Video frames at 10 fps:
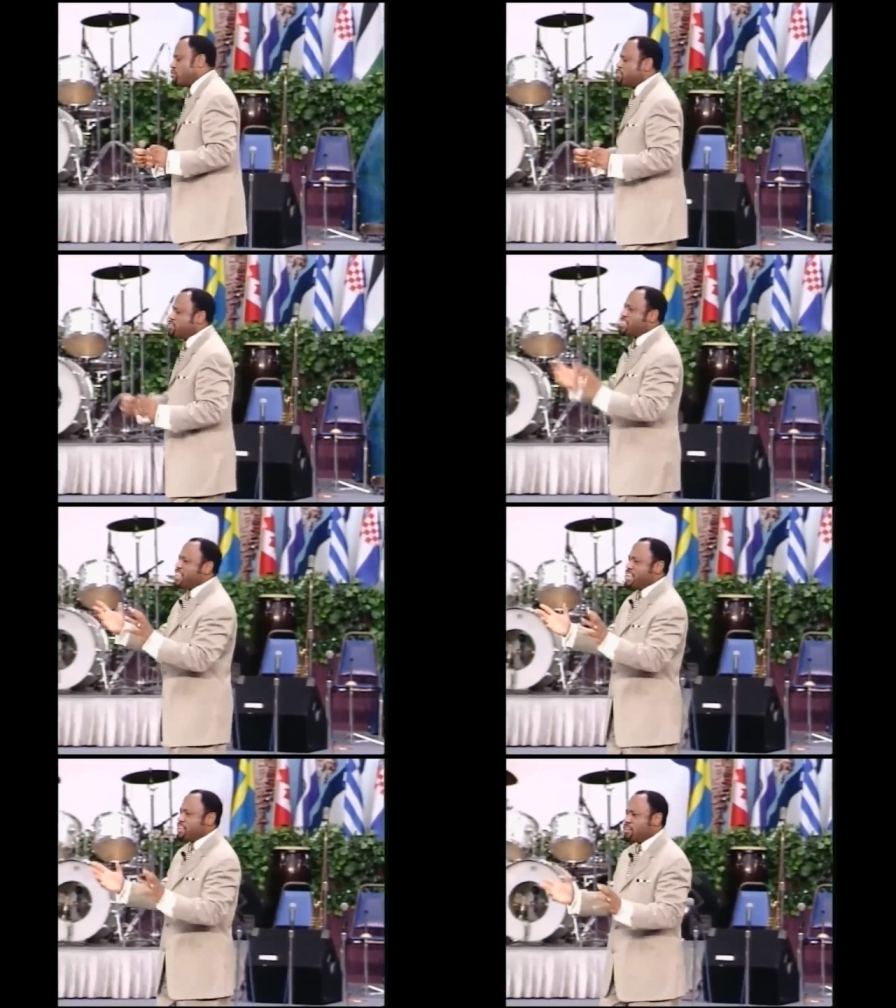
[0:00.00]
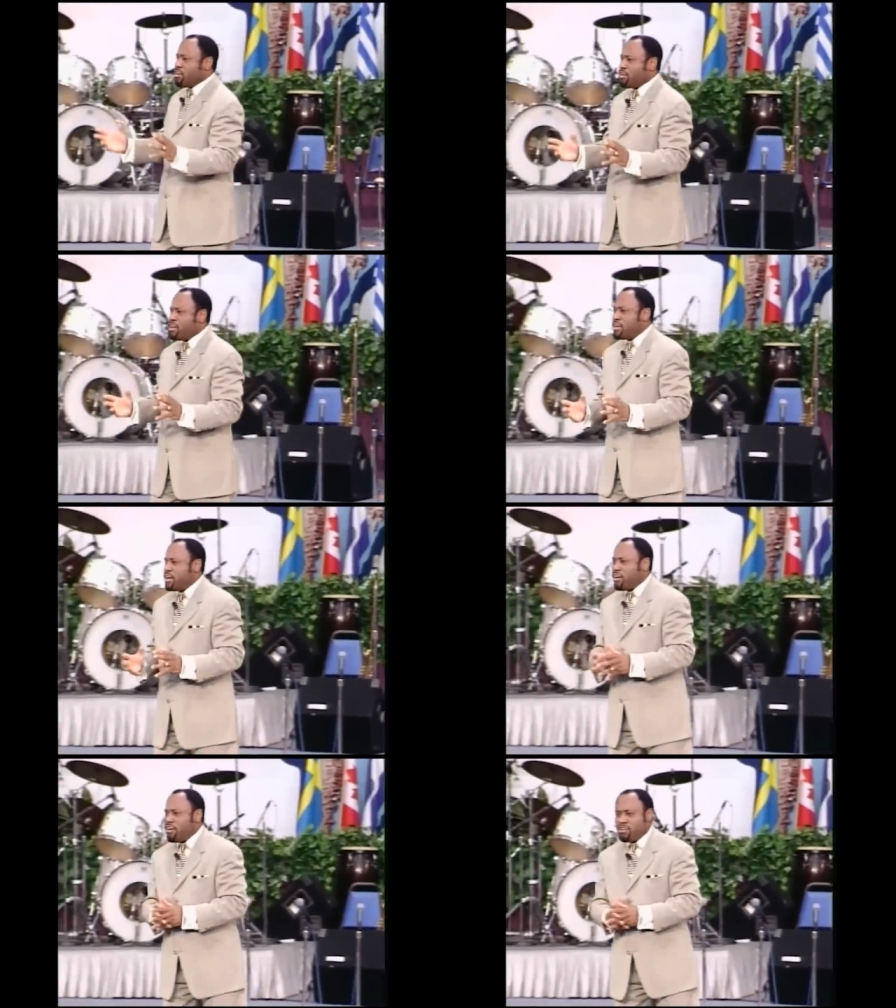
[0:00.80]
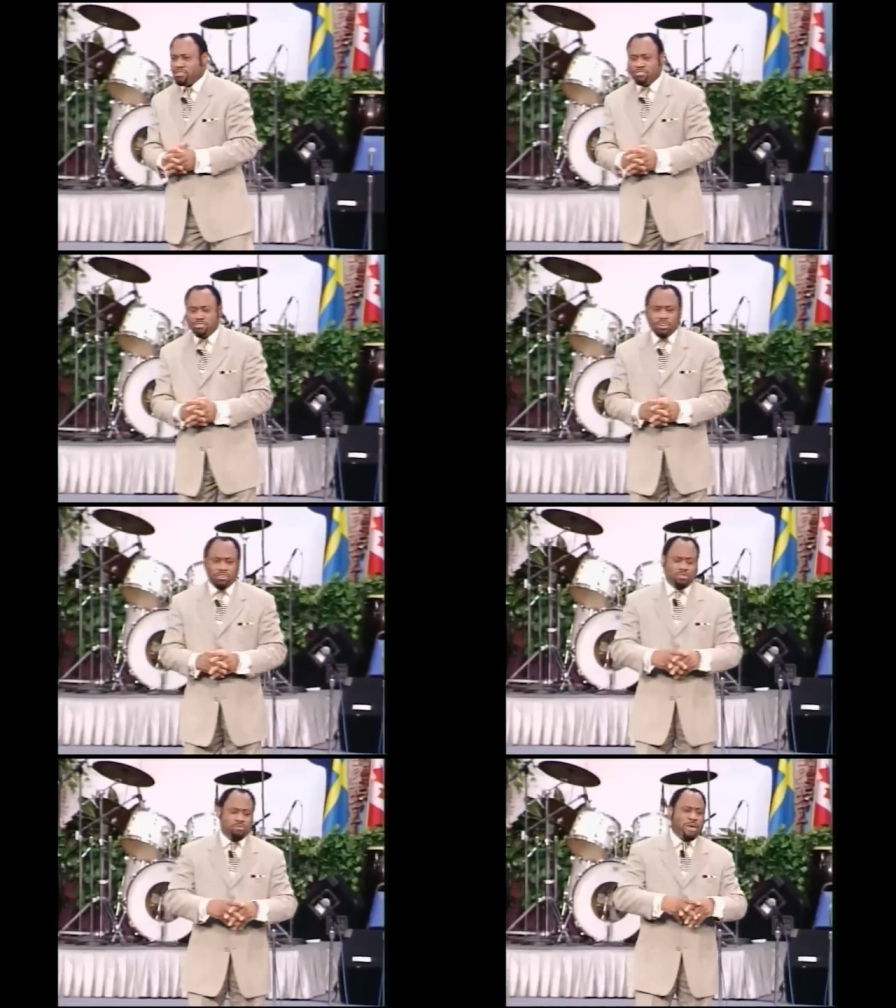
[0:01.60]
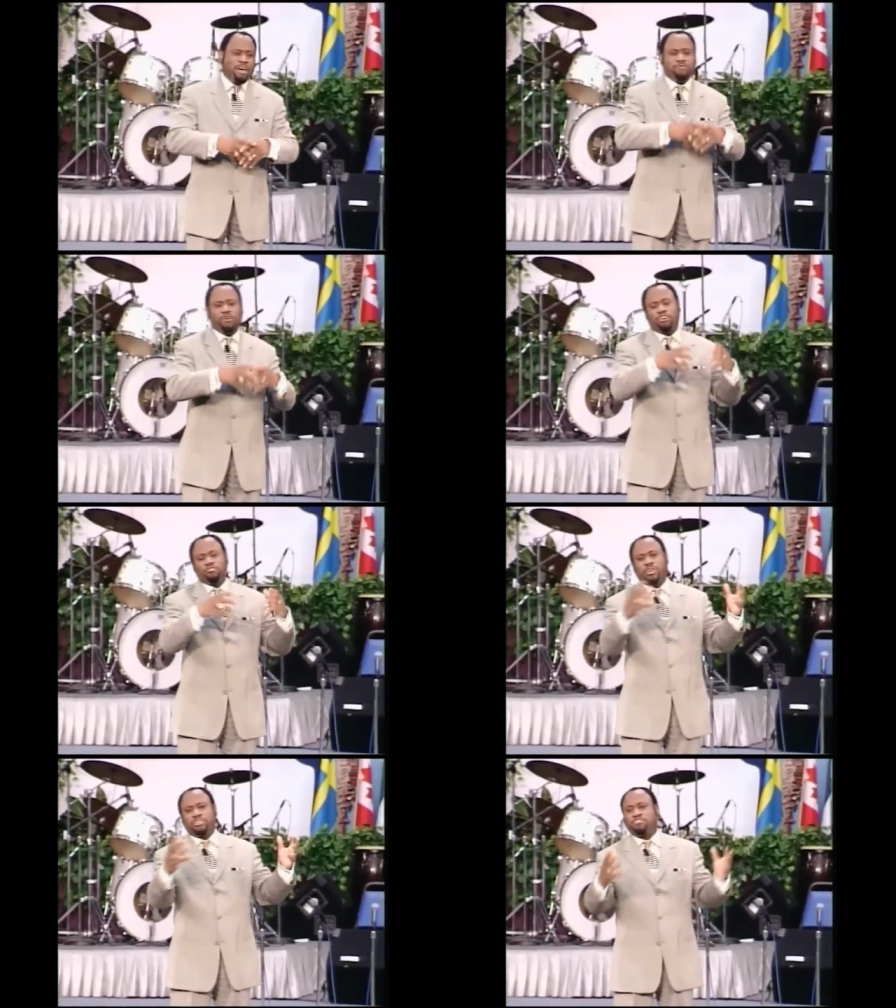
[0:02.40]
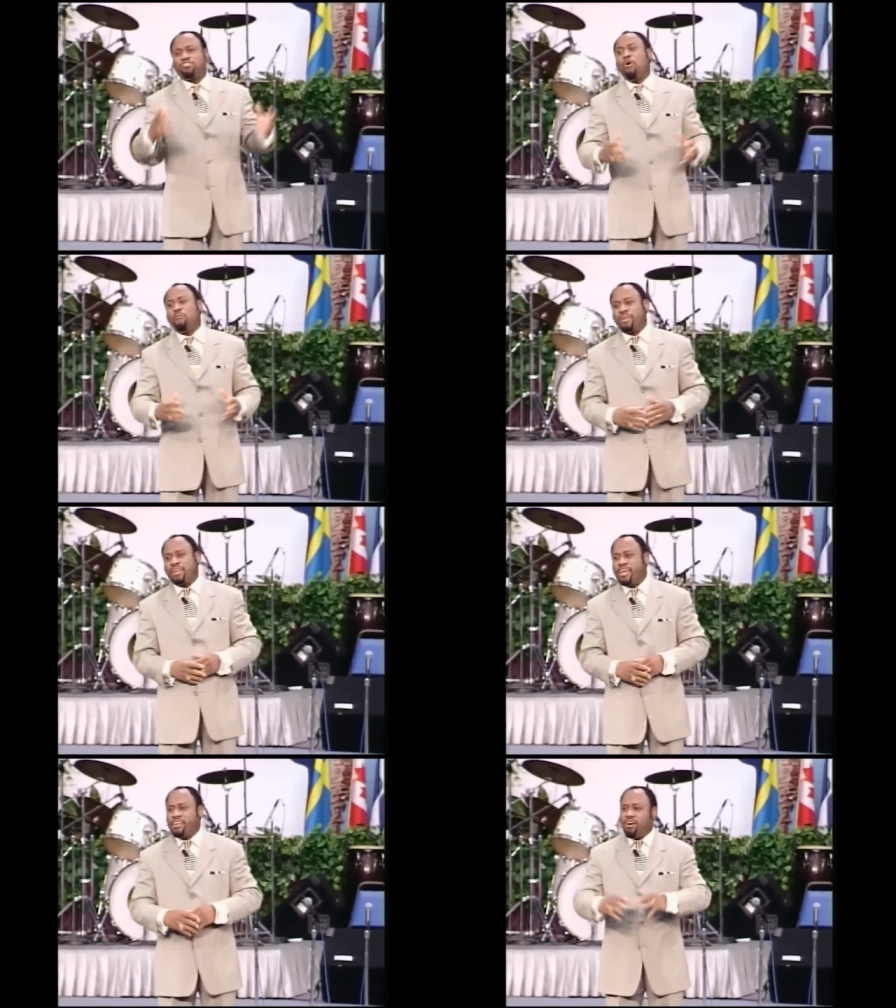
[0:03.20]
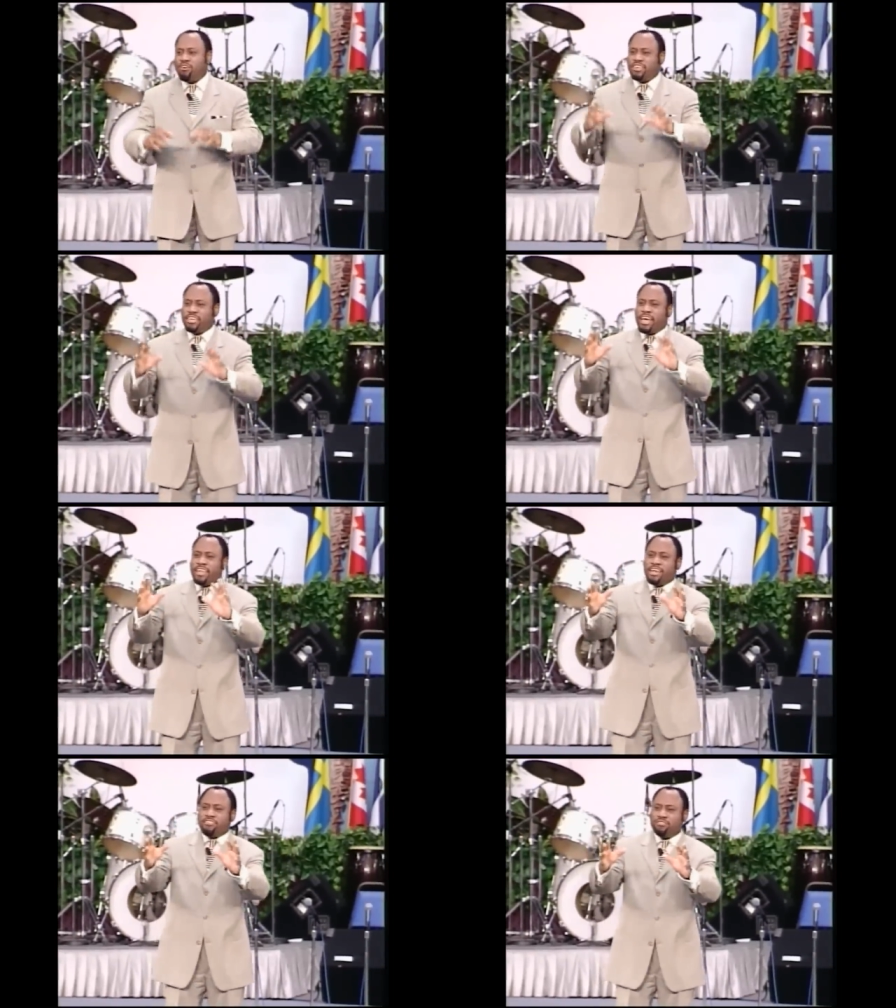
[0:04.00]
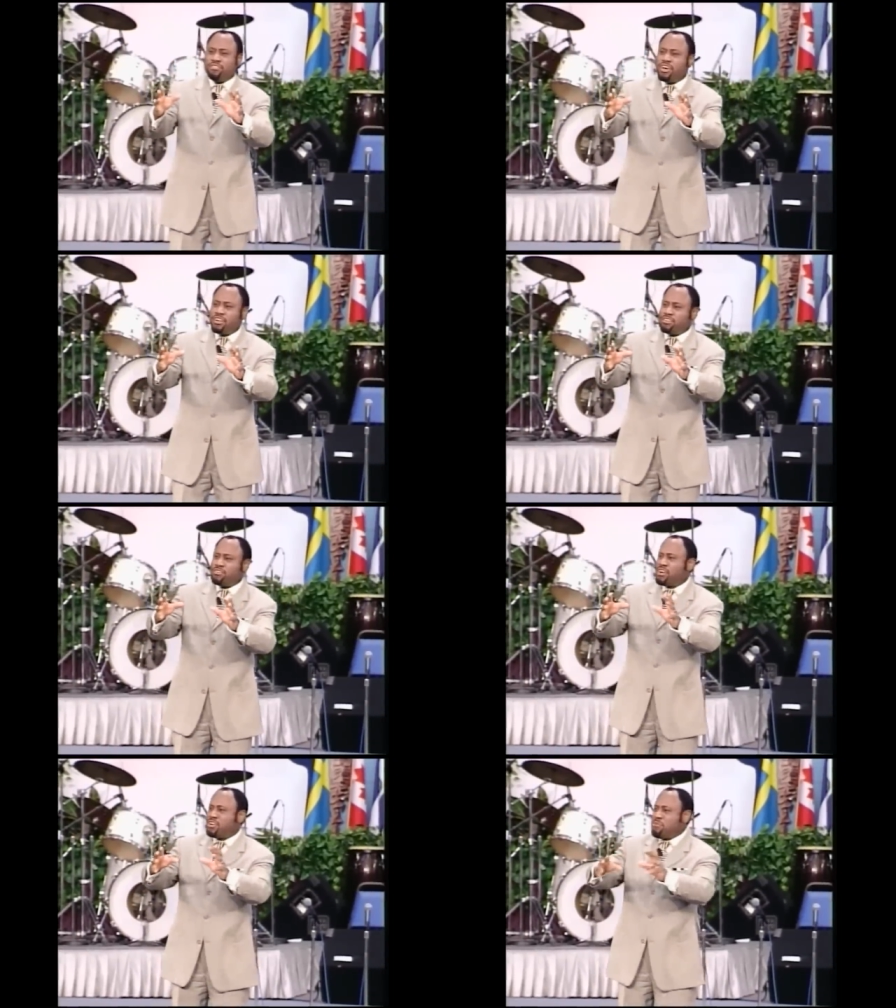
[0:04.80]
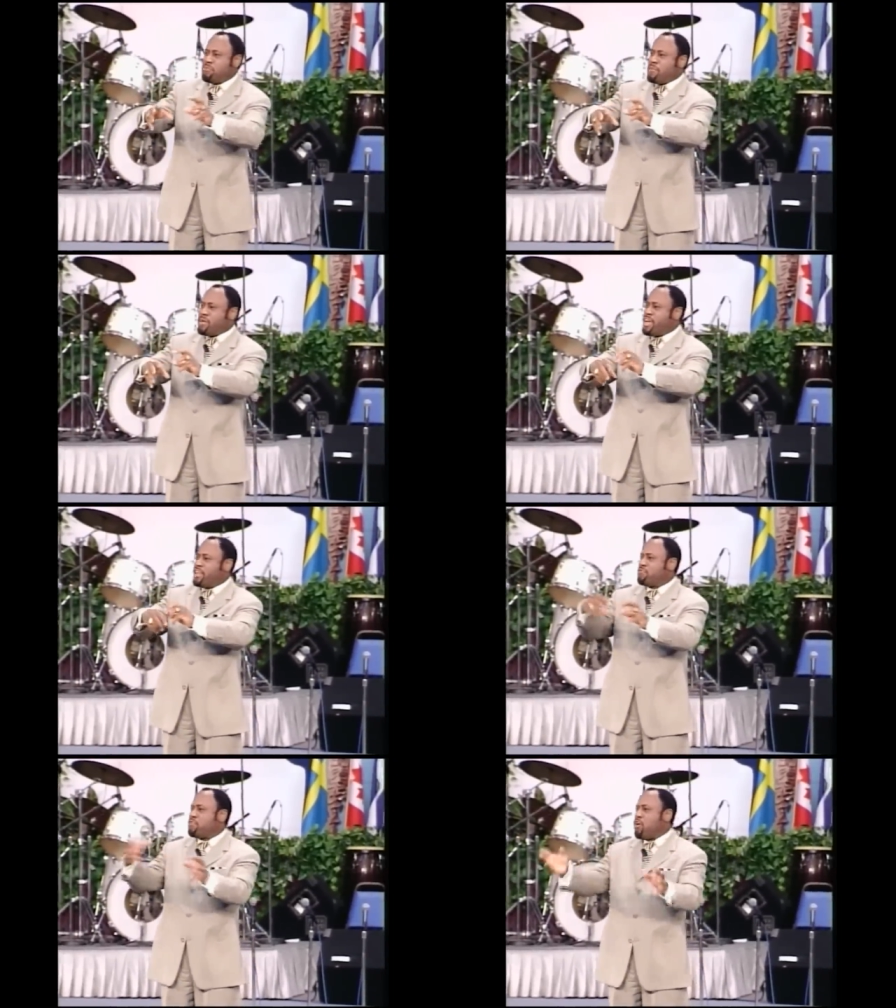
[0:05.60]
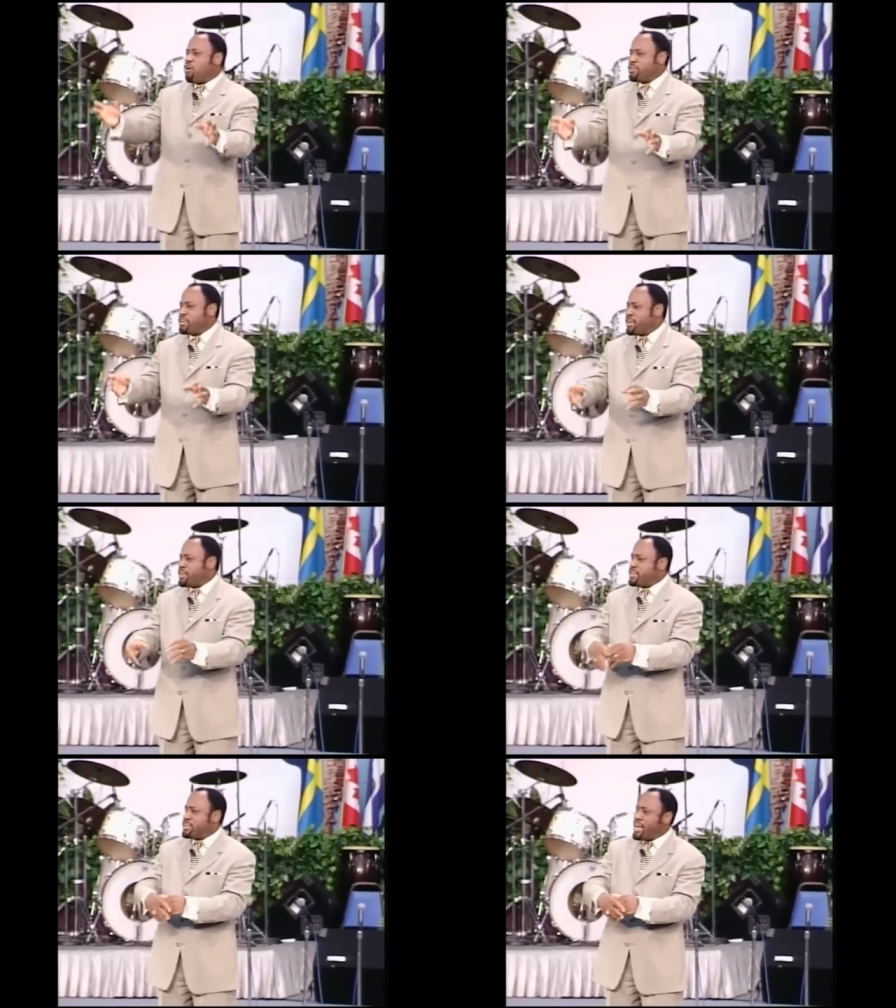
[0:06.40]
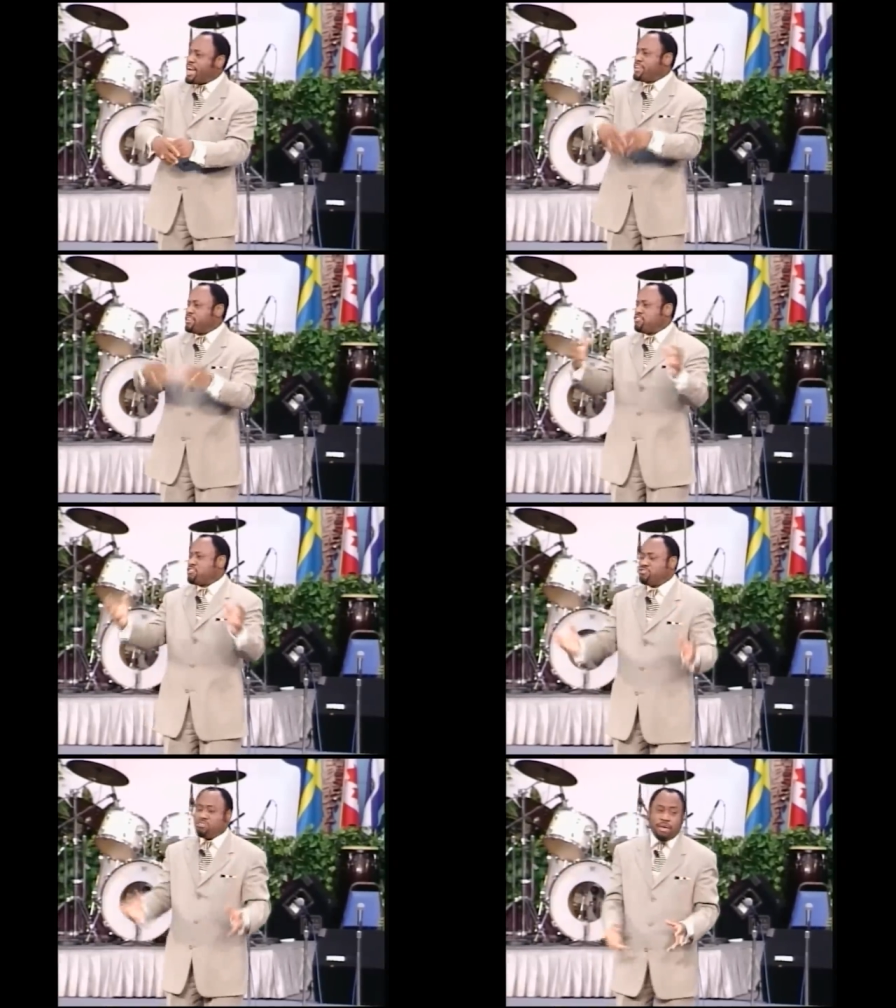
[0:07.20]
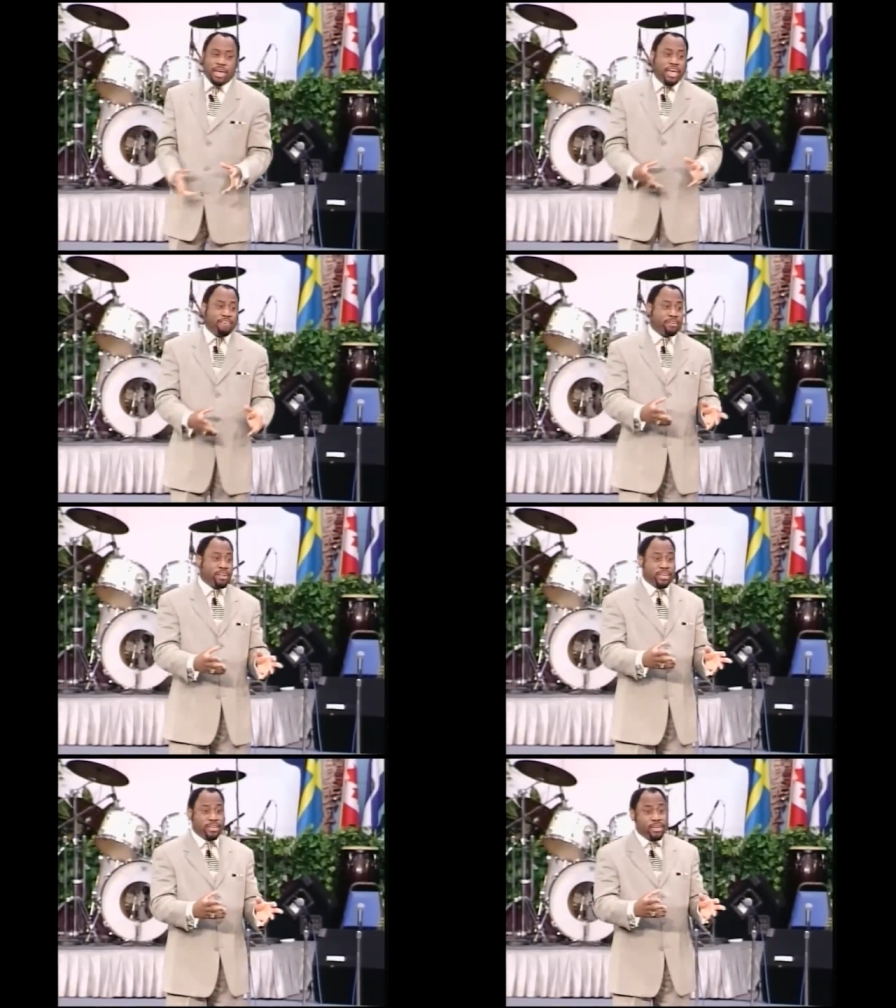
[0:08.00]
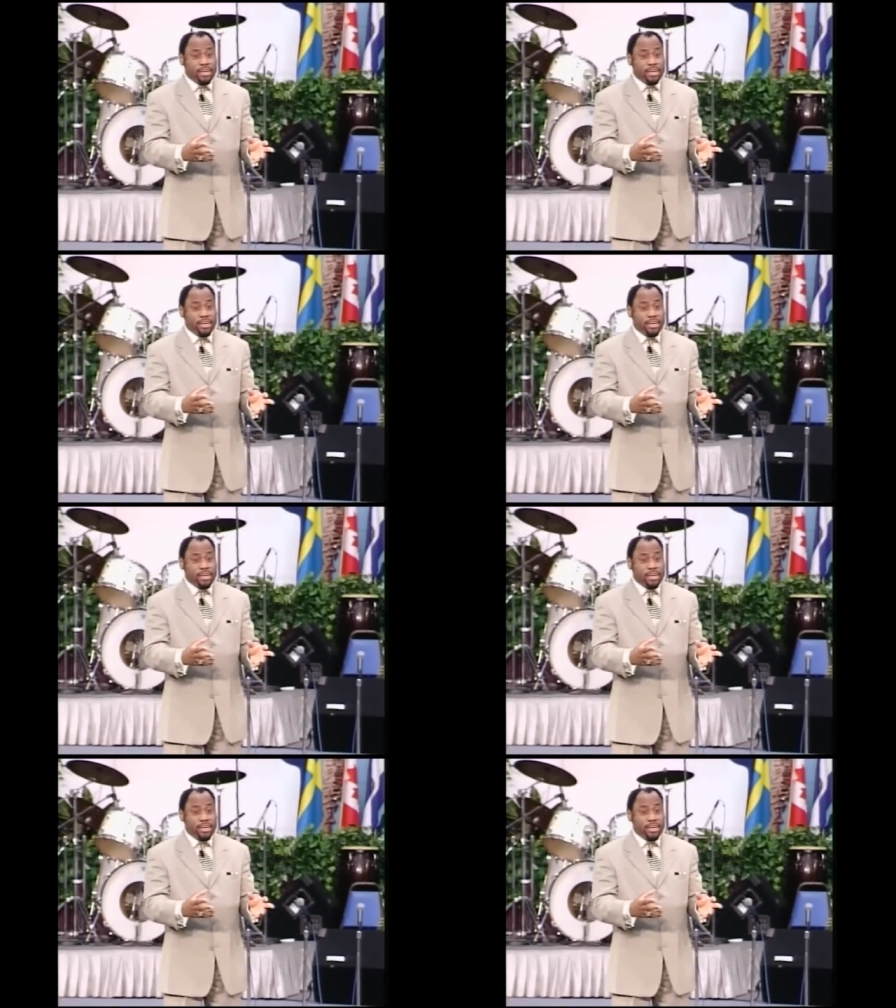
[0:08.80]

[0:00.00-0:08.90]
to steal or or to, to bear false witness openly. He knows he can't get you to, to maybe get involved in, in antisocial behavior like